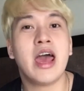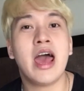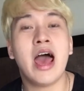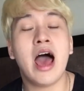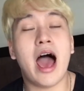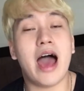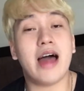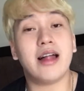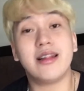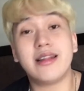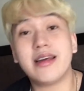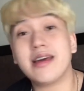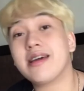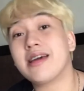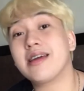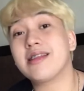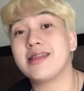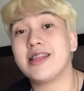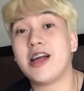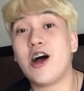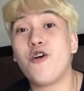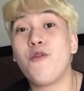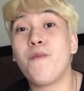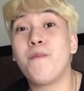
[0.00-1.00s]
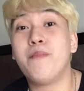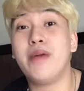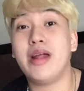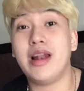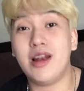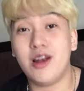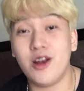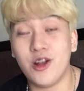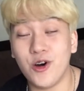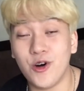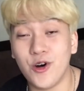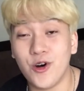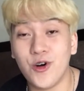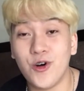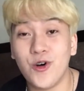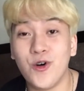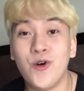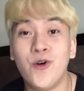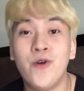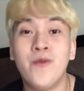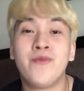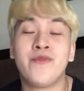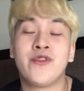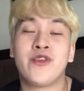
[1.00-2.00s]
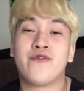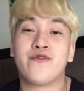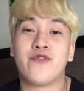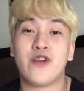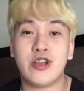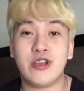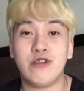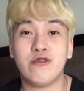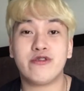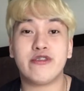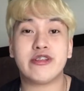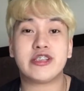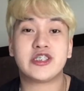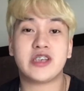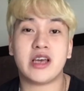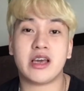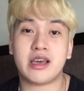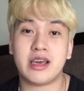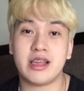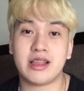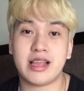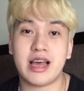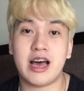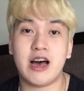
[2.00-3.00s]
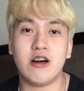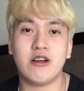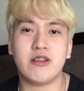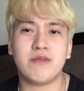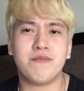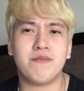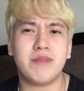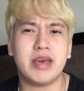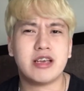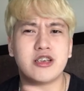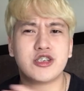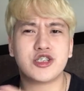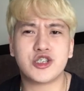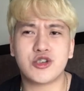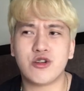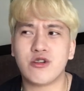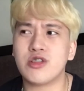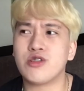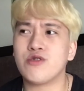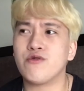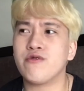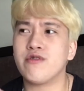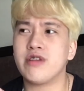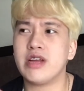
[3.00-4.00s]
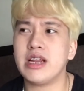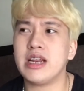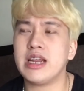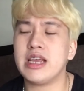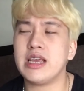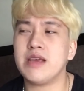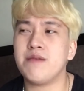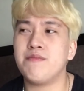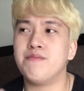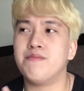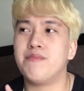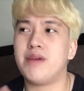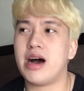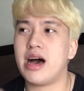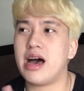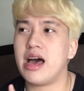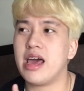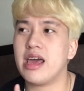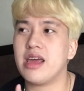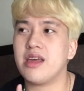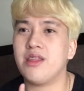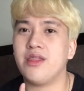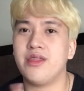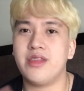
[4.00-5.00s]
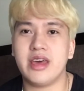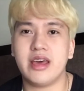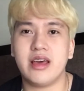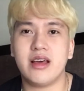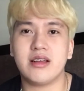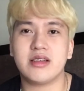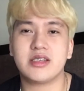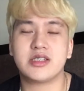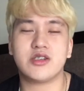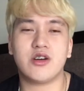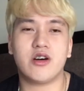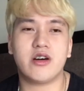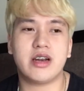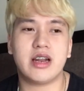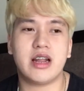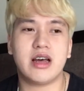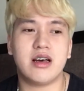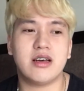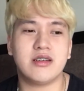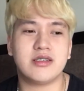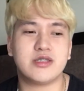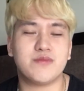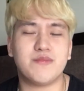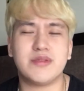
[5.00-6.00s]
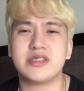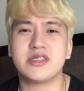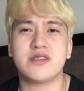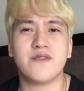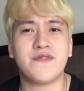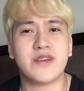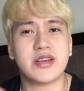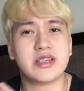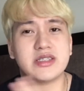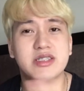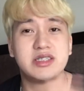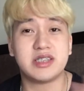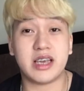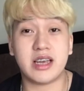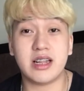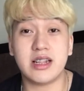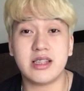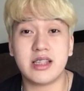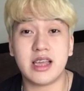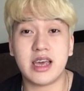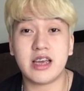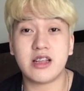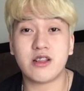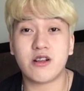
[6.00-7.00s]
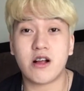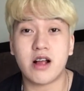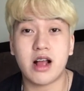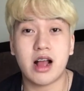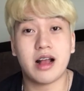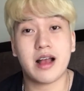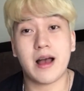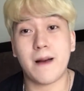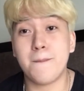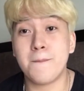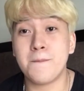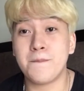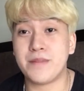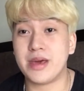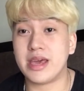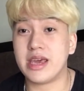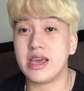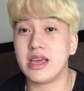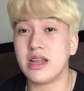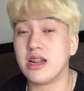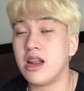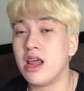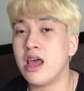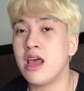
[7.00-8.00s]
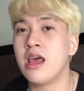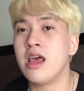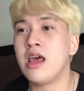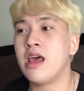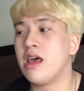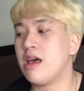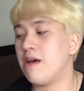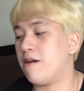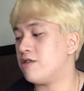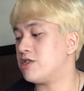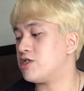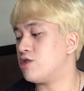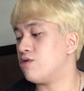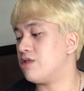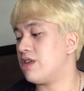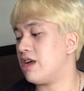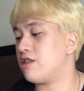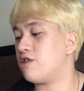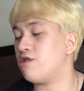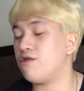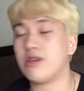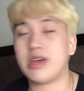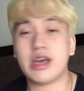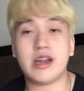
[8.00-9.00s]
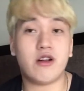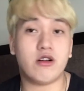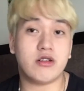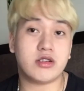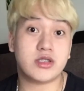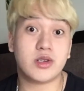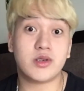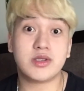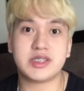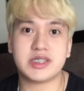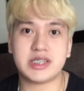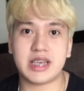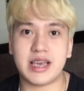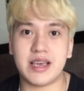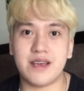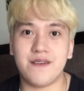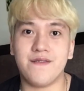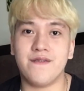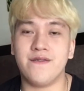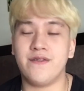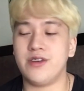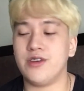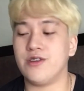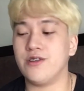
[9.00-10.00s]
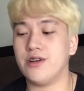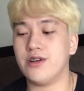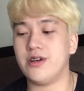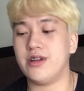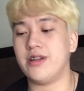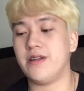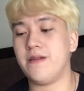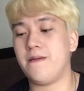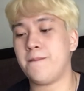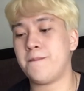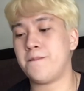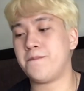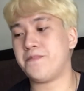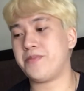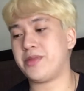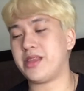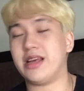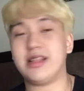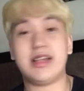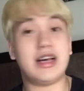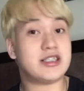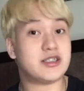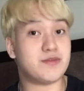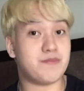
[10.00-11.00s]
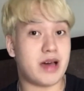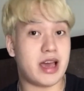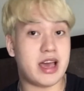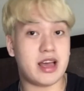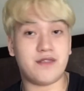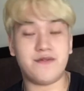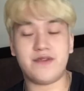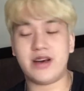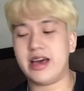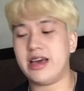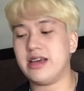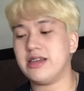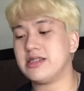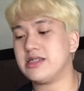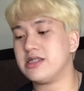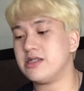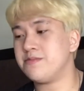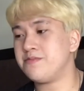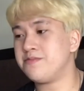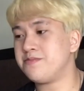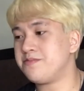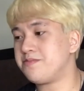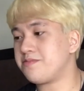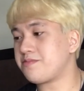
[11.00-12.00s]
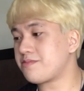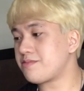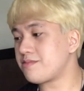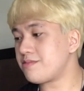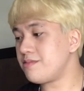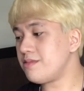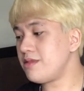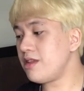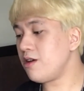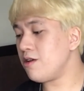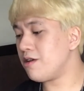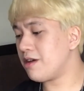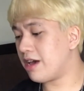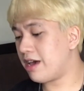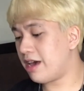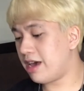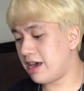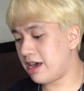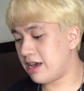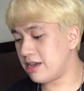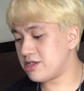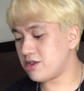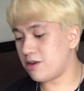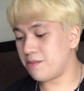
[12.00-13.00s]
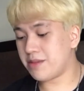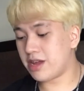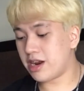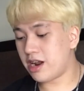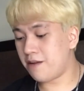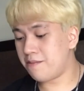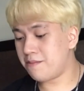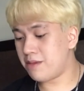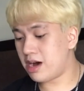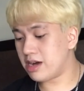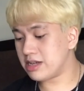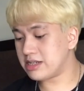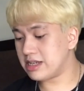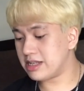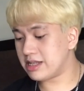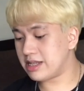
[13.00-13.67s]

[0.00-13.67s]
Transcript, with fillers: I'll link it down below for you to check it out. Make sure to really buy this on a specific sale date or a campaign so that you can also save yun. And that's my advice. Okay, so I'm gonna unbox it